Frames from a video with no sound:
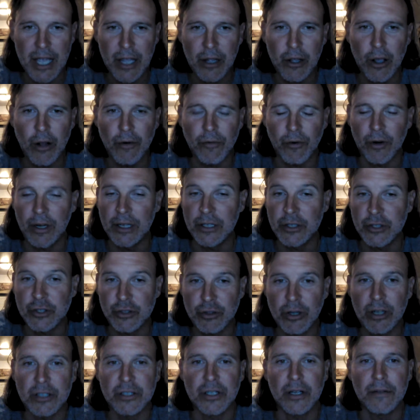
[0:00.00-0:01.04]
of
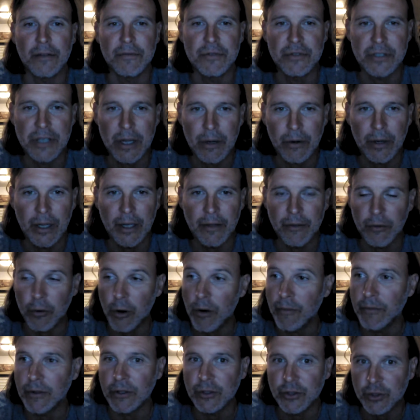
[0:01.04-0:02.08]
Syria. They're over there trying to
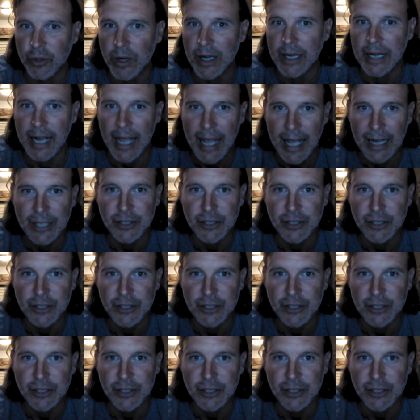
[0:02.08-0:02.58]
actually help.